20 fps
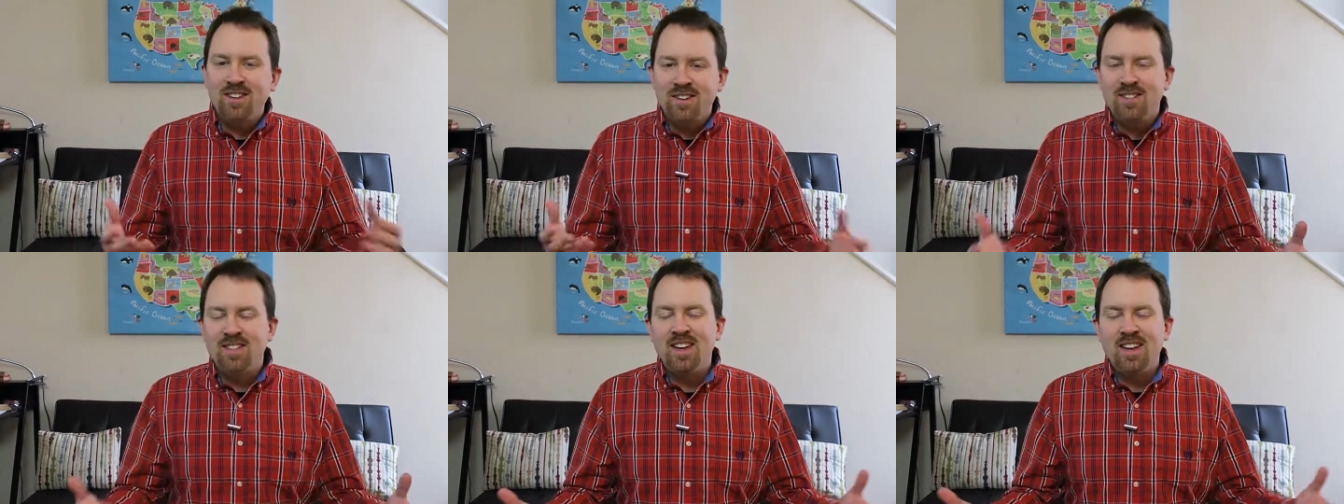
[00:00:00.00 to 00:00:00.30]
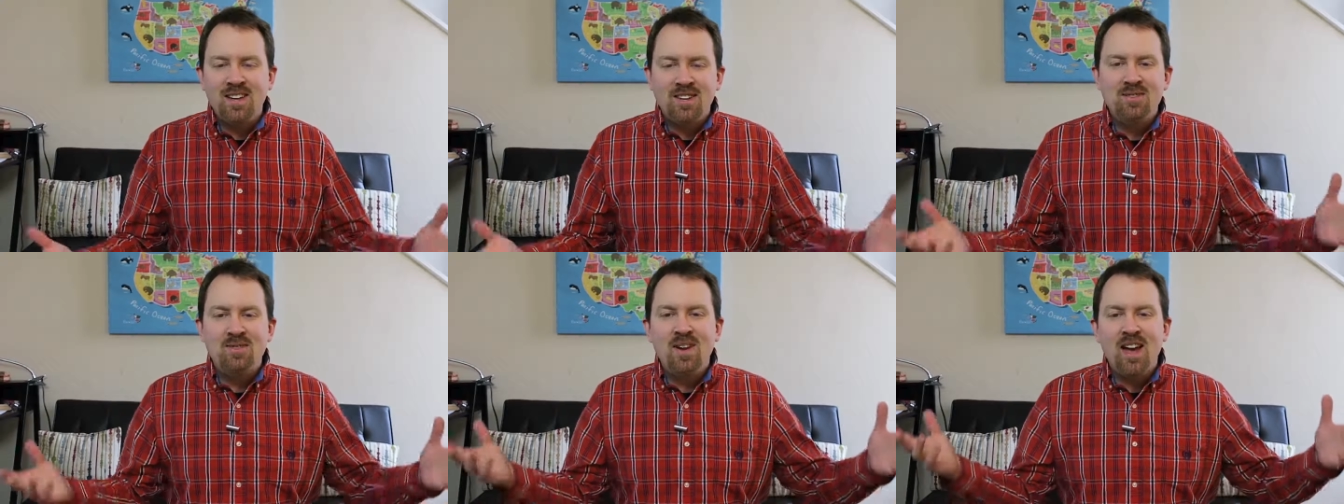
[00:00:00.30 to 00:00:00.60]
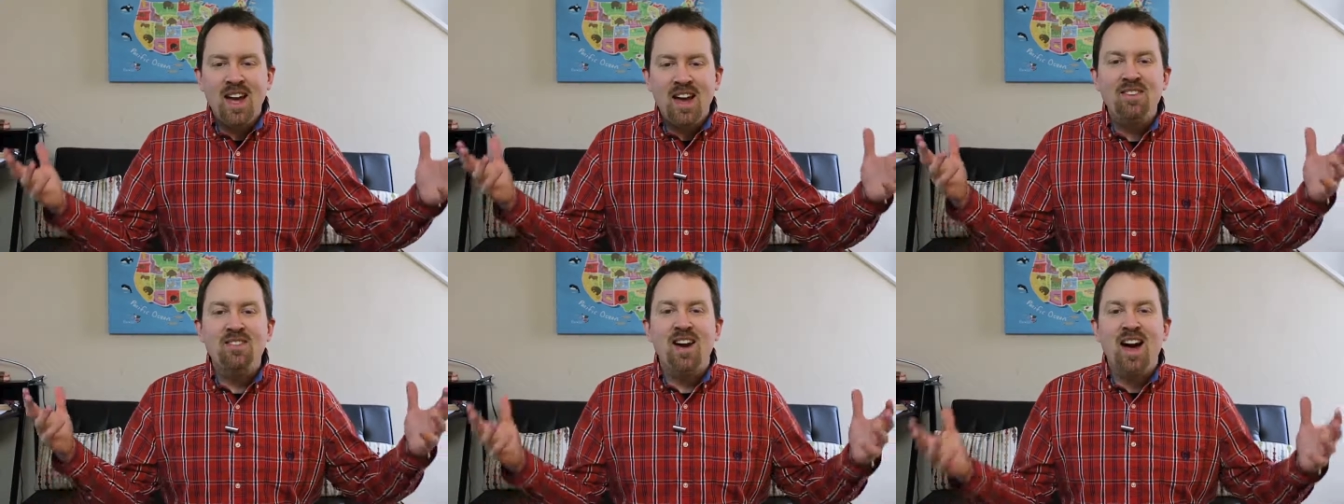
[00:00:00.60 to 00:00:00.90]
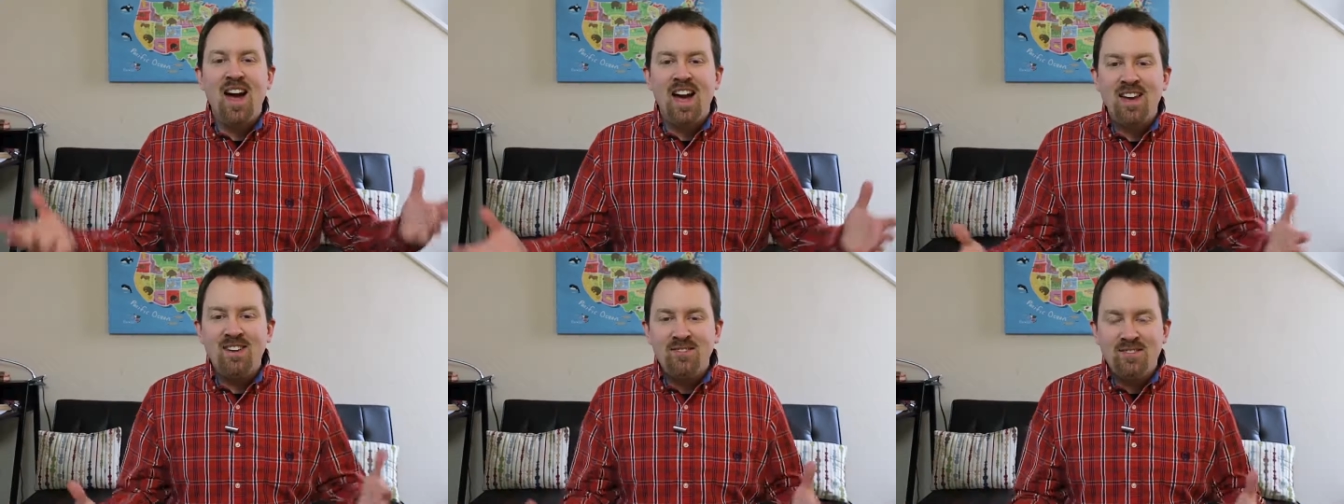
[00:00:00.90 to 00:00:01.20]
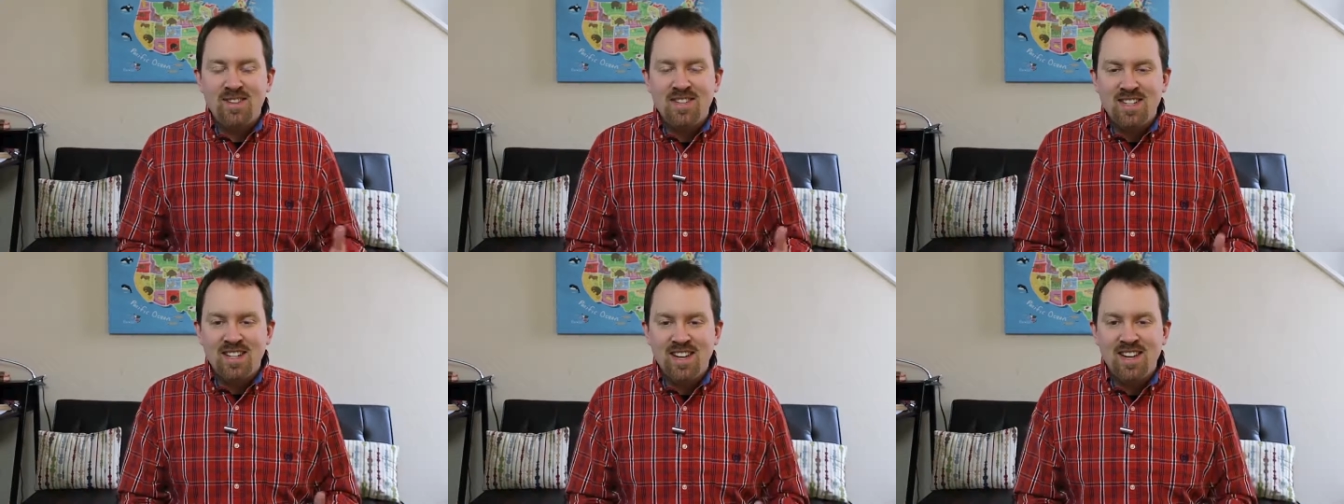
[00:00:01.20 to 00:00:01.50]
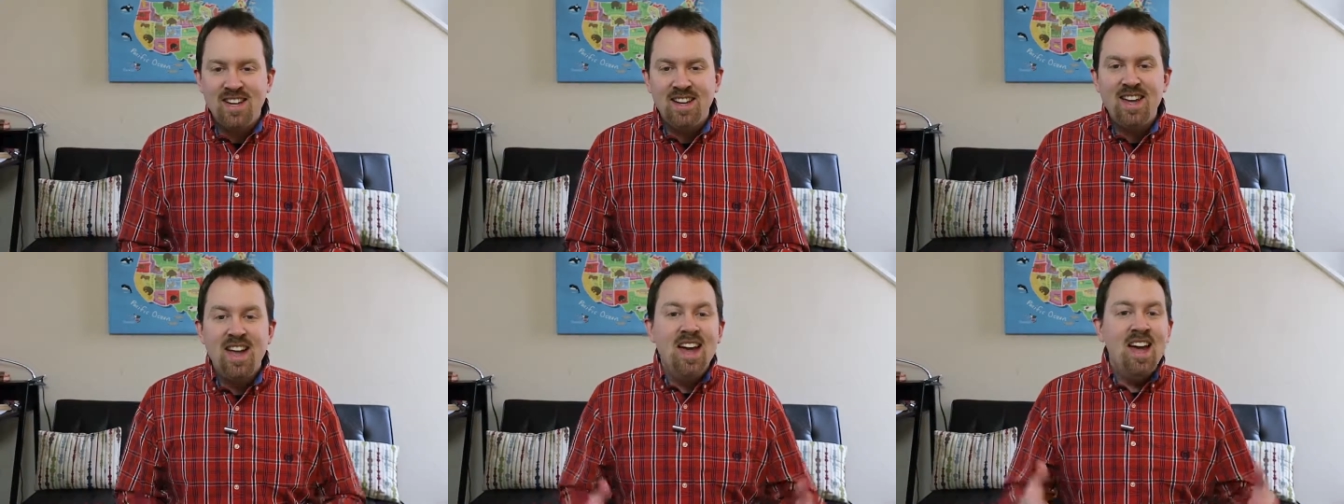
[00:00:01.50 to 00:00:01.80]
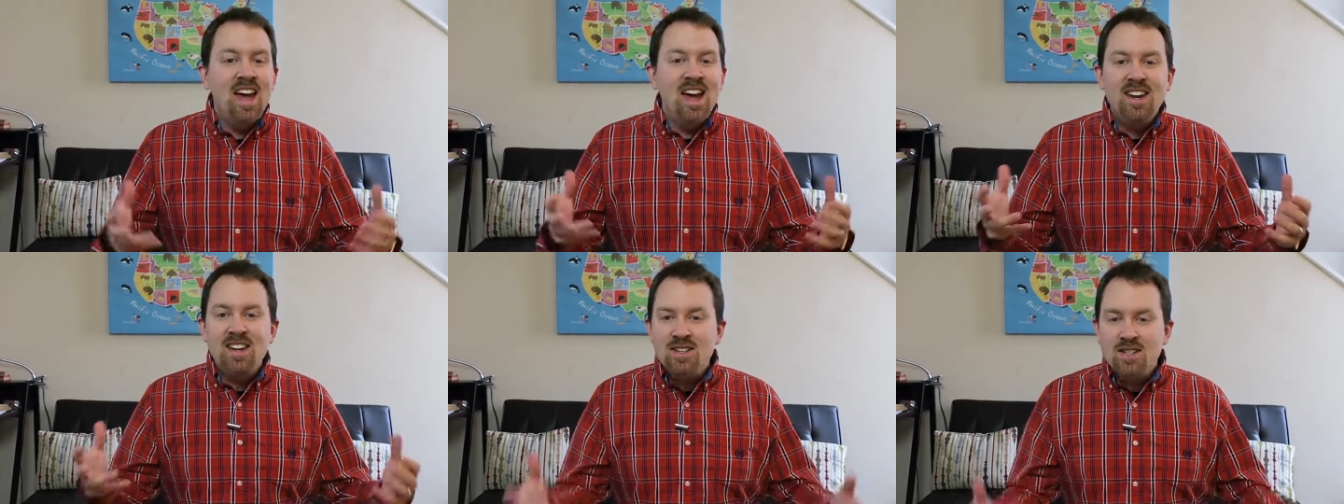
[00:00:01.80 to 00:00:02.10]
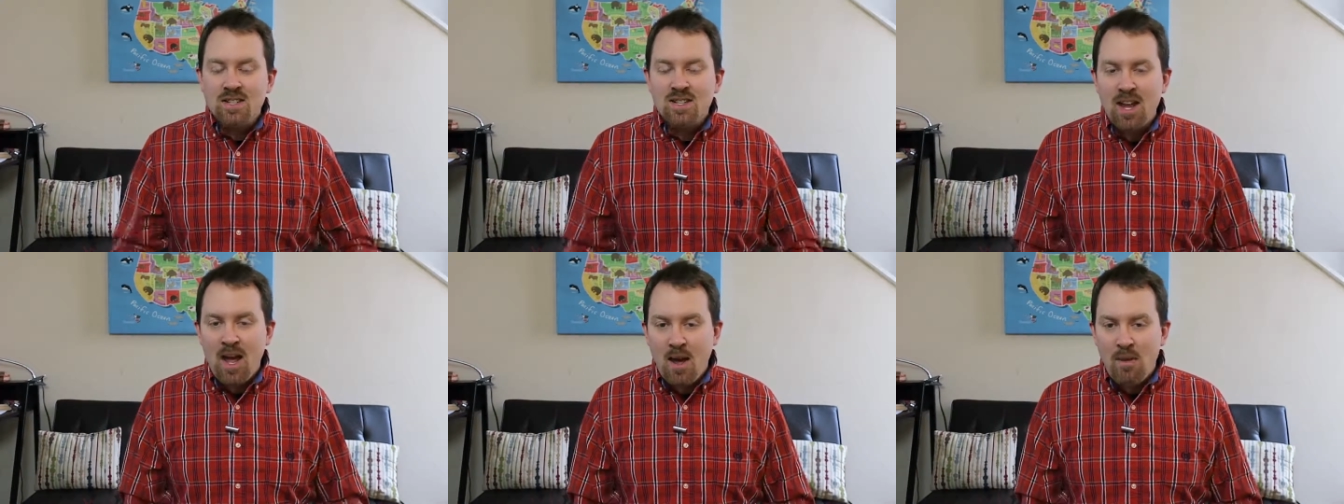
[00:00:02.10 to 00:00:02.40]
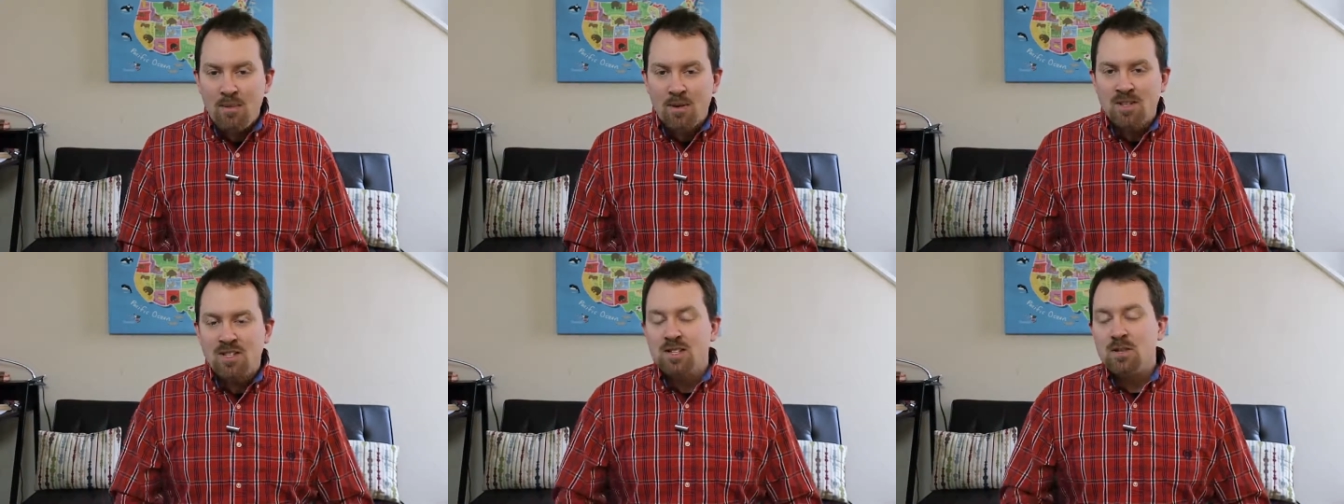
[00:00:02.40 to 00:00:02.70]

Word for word: little things. We have eye fatigue and it just happens,